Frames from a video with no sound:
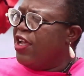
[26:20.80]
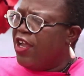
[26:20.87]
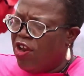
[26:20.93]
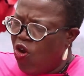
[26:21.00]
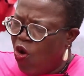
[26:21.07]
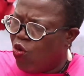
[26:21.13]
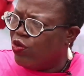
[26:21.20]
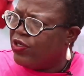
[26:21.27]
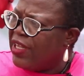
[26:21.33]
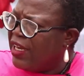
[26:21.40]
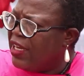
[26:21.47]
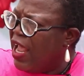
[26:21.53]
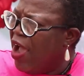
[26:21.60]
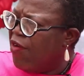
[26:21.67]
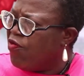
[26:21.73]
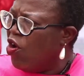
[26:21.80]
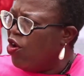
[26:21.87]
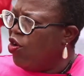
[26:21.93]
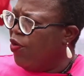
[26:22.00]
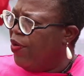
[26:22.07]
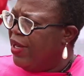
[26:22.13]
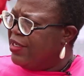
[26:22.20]
In Ogun State, they have
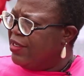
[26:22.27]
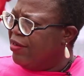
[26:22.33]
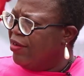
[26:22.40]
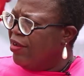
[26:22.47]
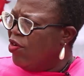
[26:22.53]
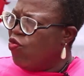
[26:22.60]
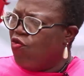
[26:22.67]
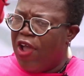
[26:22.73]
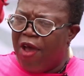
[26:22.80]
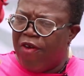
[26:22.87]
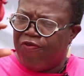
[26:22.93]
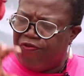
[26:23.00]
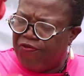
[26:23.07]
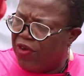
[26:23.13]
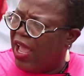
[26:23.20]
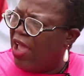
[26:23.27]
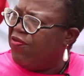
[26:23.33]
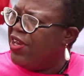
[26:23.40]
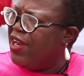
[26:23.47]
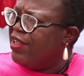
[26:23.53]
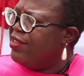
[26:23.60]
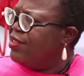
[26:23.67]
gone already. We have
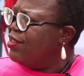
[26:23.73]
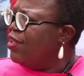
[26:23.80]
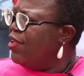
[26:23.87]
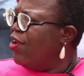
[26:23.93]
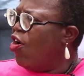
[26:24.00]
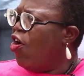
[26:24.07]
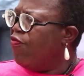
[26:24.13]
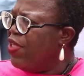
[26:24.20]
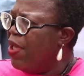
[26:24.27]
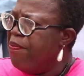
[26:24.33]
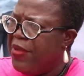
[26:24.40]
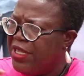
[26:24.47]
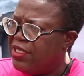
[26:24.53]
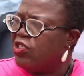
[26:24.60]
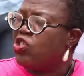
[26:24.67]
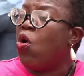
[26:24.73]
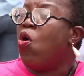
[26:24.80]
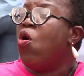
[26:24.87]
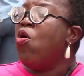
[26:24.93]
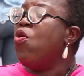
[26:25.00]
evidence of them meeting. So